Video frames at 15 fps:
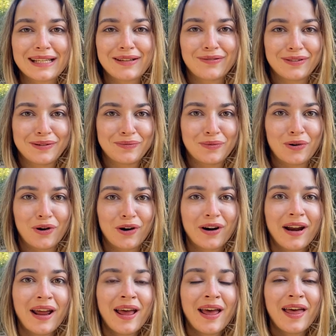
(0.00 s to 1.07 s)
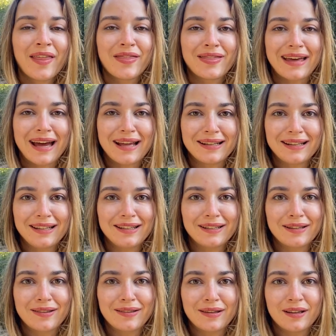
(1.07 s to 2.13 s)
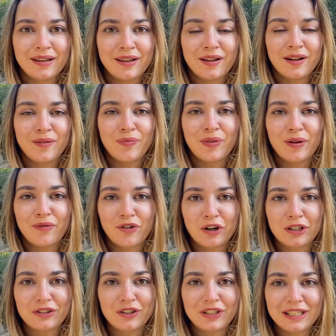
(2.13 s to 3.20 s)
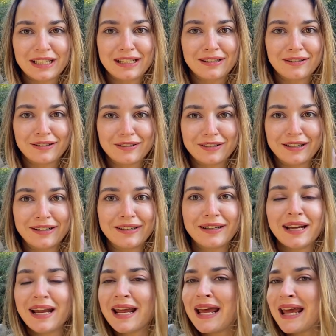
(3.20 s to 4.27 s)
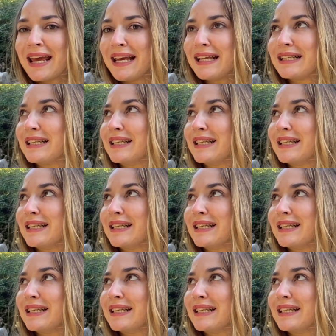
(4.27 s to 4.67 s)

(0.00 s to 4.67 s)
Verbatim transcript: even more than in um, the fortress in Kotor. It's